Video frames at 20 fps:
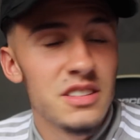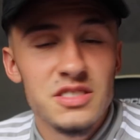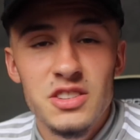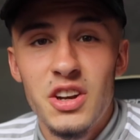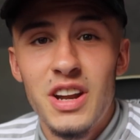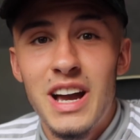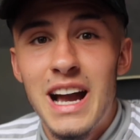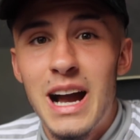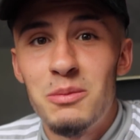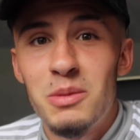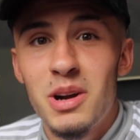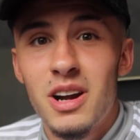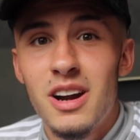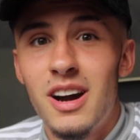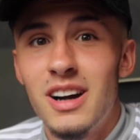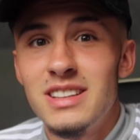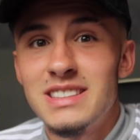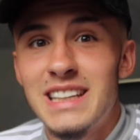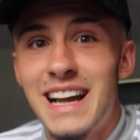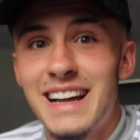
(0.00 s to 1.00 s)
I don't know how my
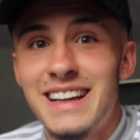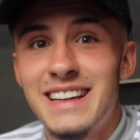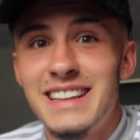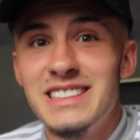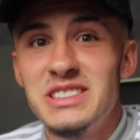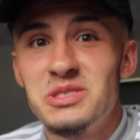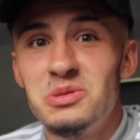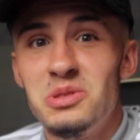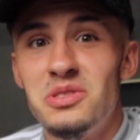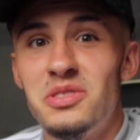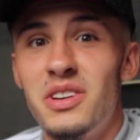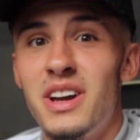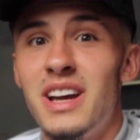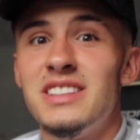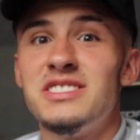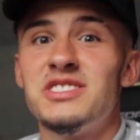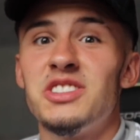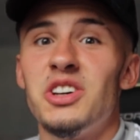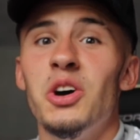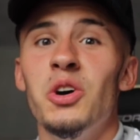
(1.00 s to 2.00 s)
car's hacking it, to be fair,
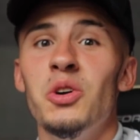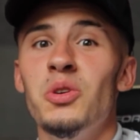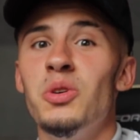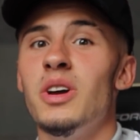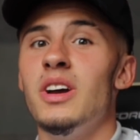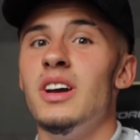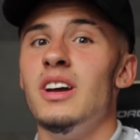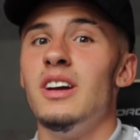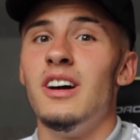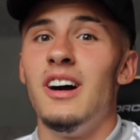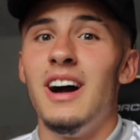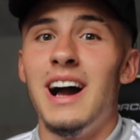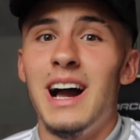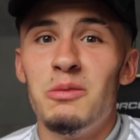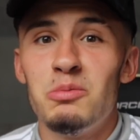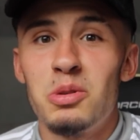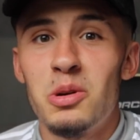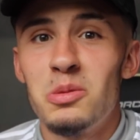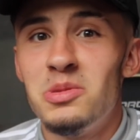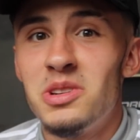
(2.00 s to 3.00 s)
so I
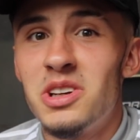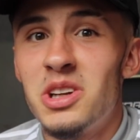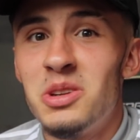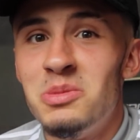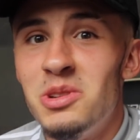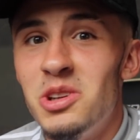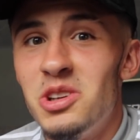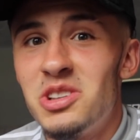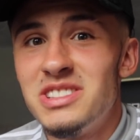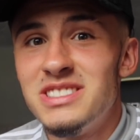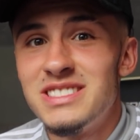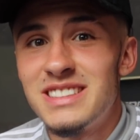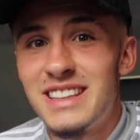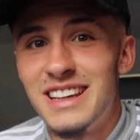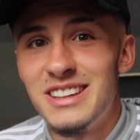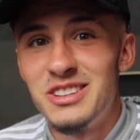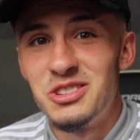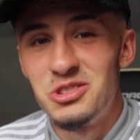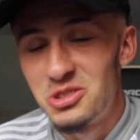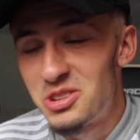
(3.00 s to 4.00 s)
am probably going to be looking to
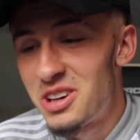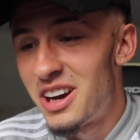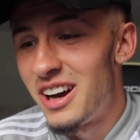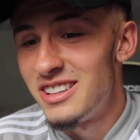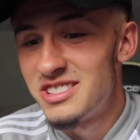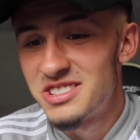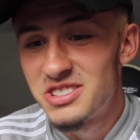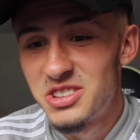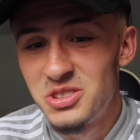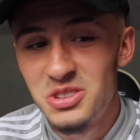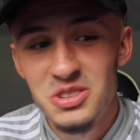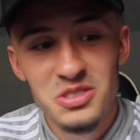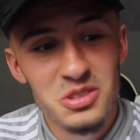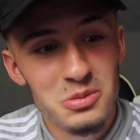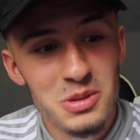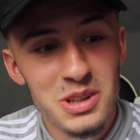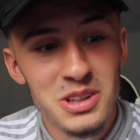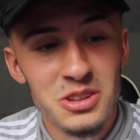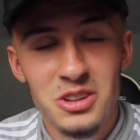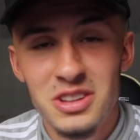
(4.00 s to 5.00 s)
get a new car soon, if I'm
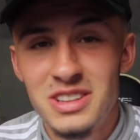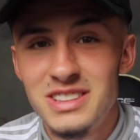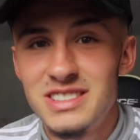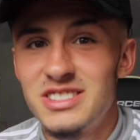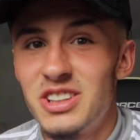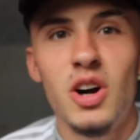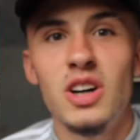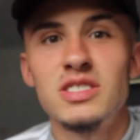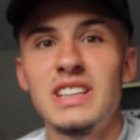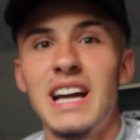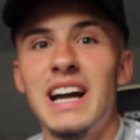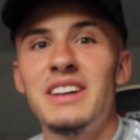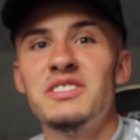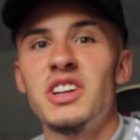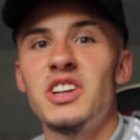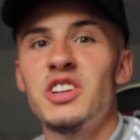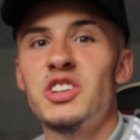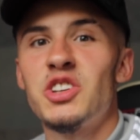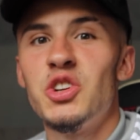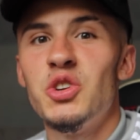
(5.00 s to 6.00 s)
being honest. So, guys, I have
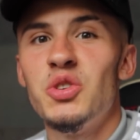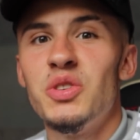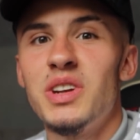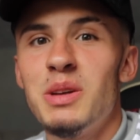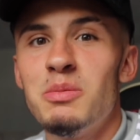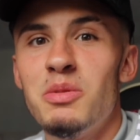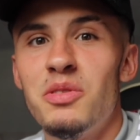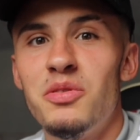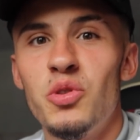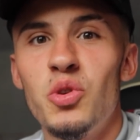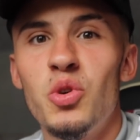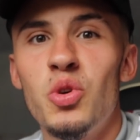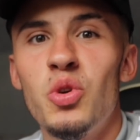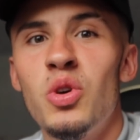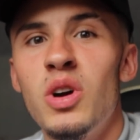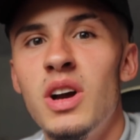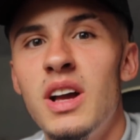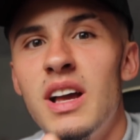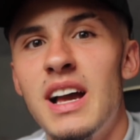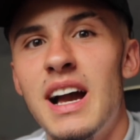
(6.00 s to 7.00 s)
done a Q&A
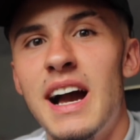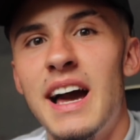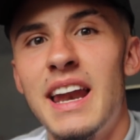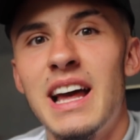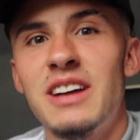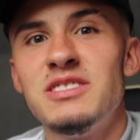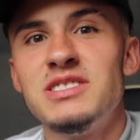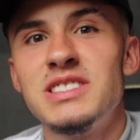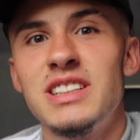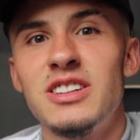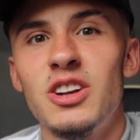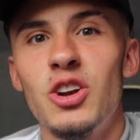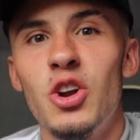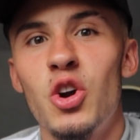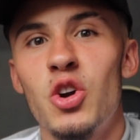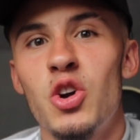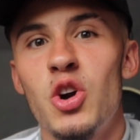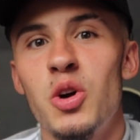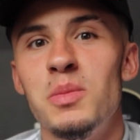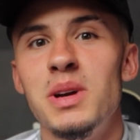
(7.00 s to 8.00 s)
before and I have seen a lot
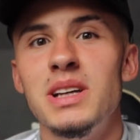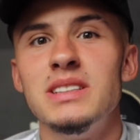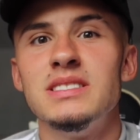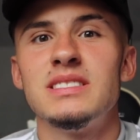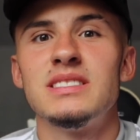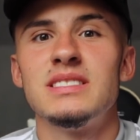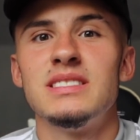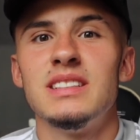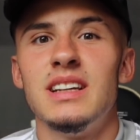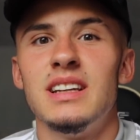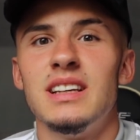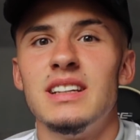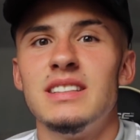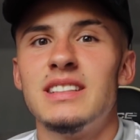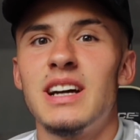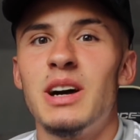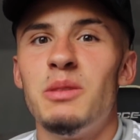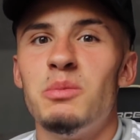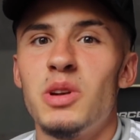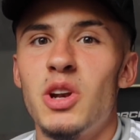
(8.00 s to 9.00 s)
of comments
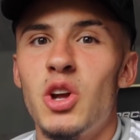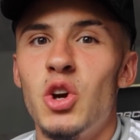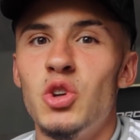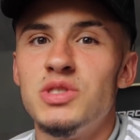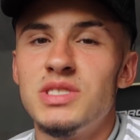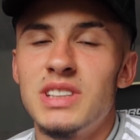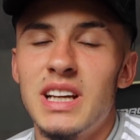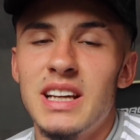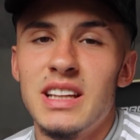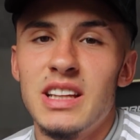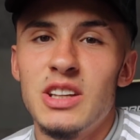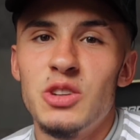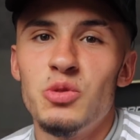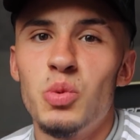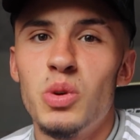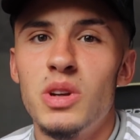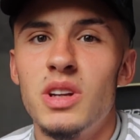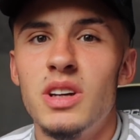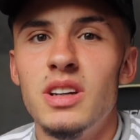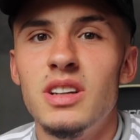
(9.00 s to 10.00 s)
down below saying that you
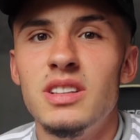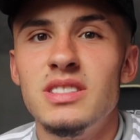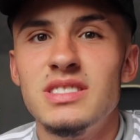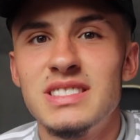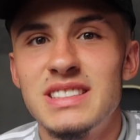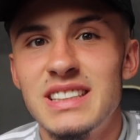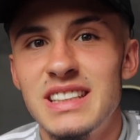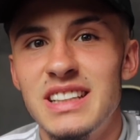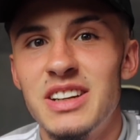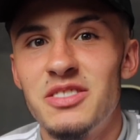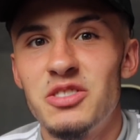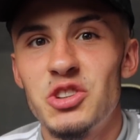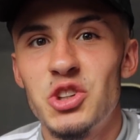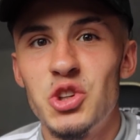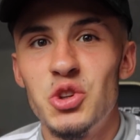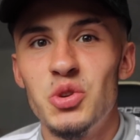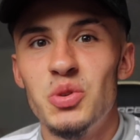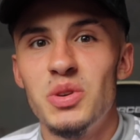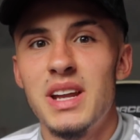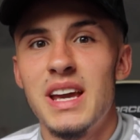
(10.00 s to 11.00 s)
want to see another
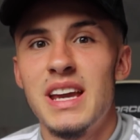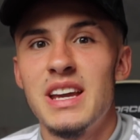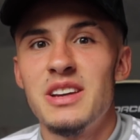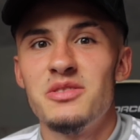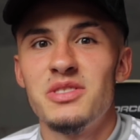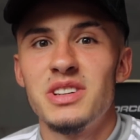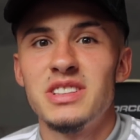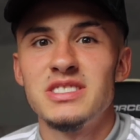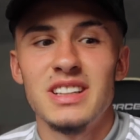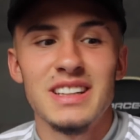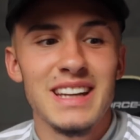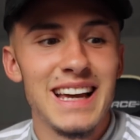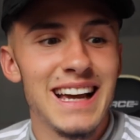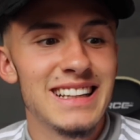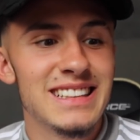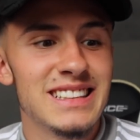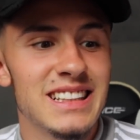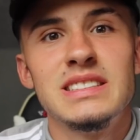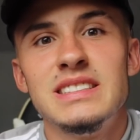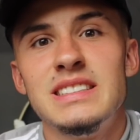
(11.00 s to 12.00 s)
Q&A and things like
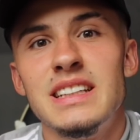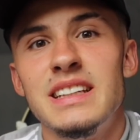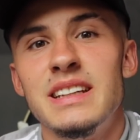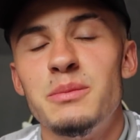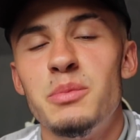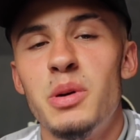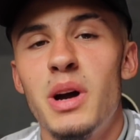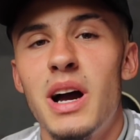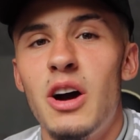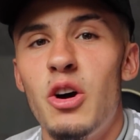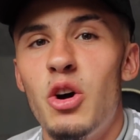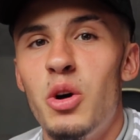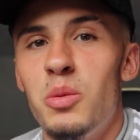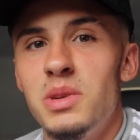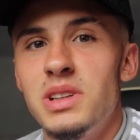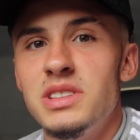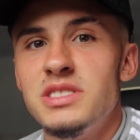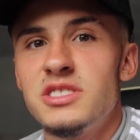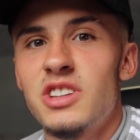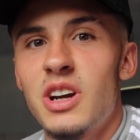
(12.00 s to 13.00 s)
that. She did put out on
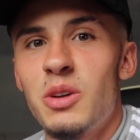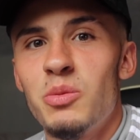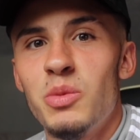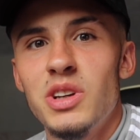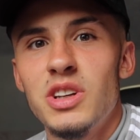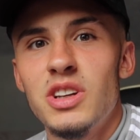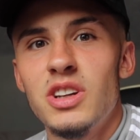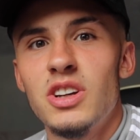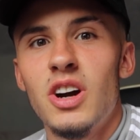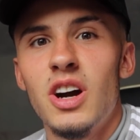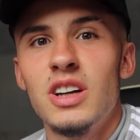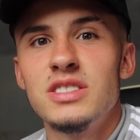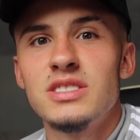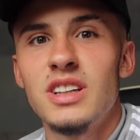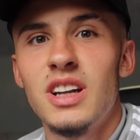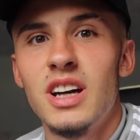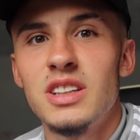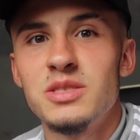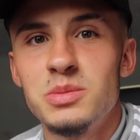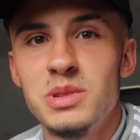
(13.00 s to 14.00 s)
my Instagram where you can guys
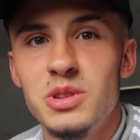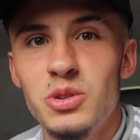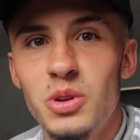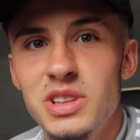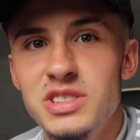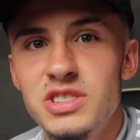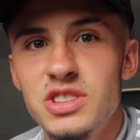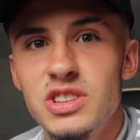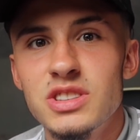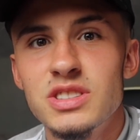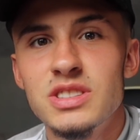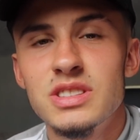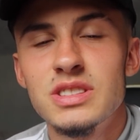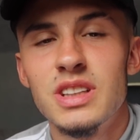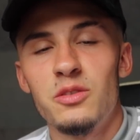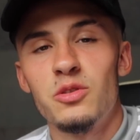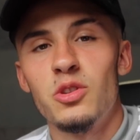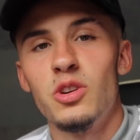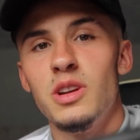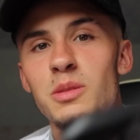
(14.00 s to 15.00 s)
could ask me questions.
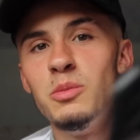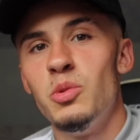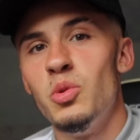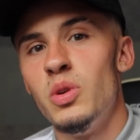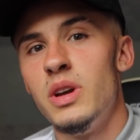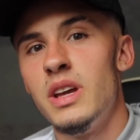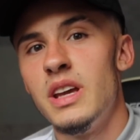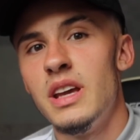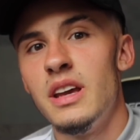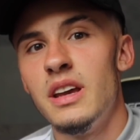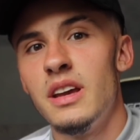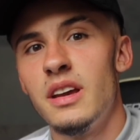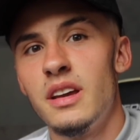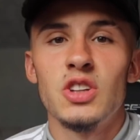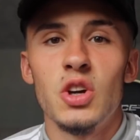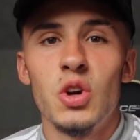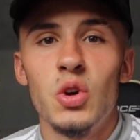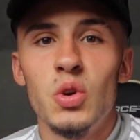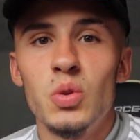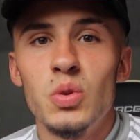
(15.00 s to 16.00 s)
I've got them all here.
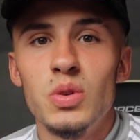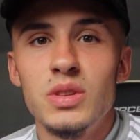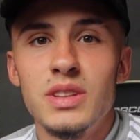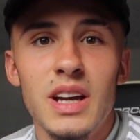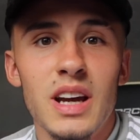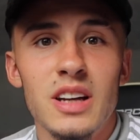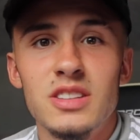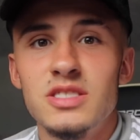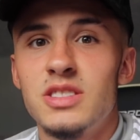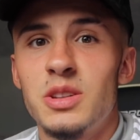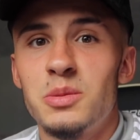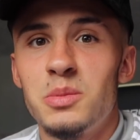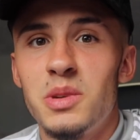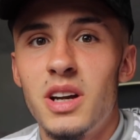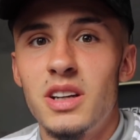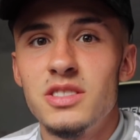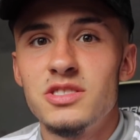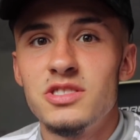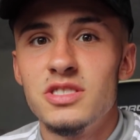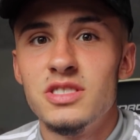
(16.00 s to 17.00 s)
So yeah, I'm just going to be
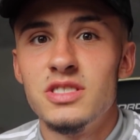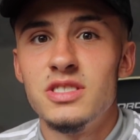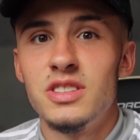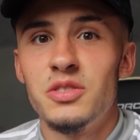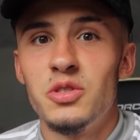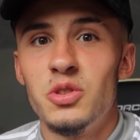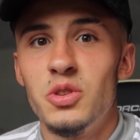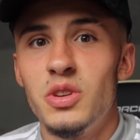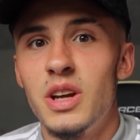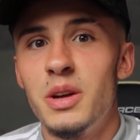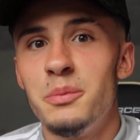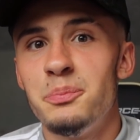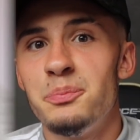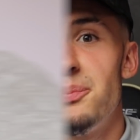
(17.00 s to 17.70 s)
answering a few of them.